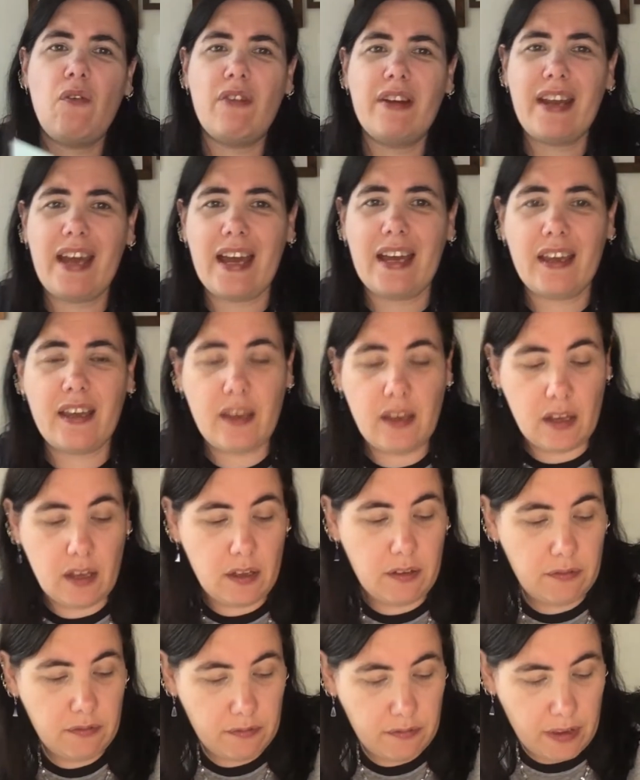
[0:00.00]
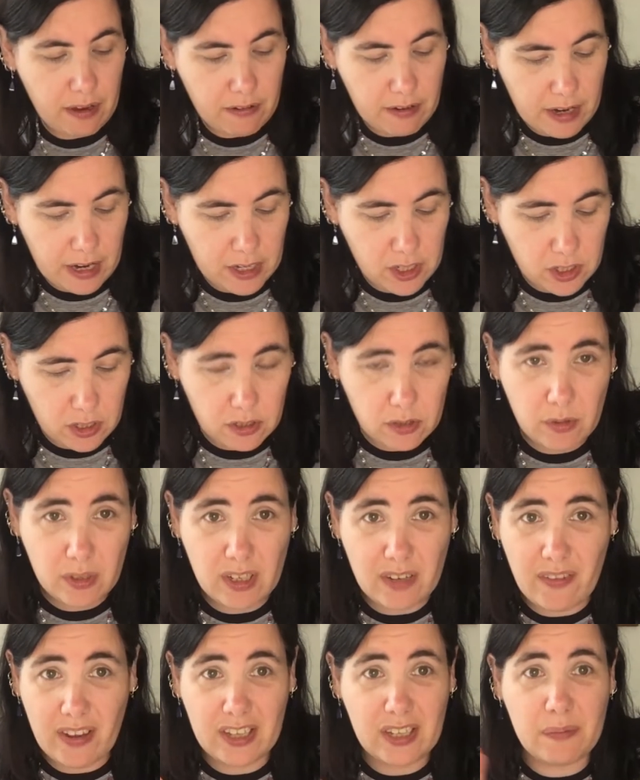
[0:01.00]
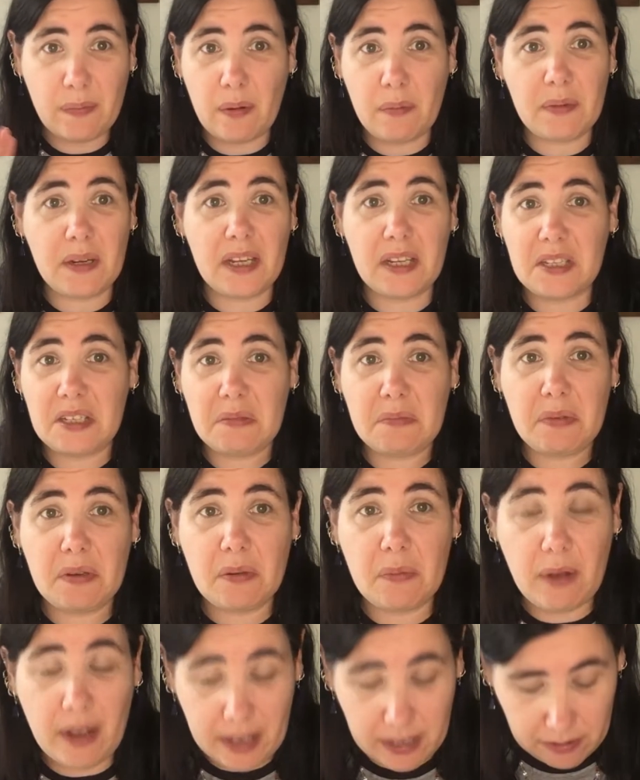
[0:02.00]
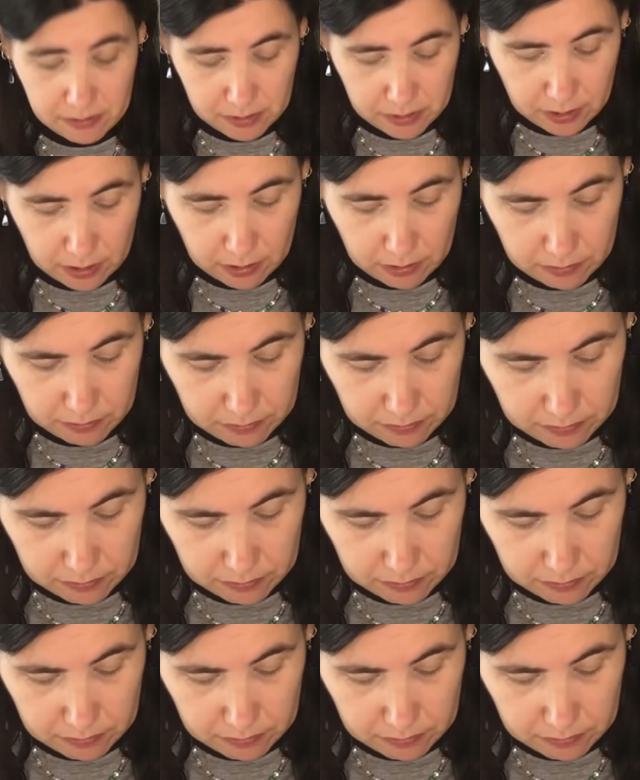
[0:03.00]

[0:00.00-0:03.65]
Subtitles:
or an anchor variations, which I've actually bobbinated and put away. So,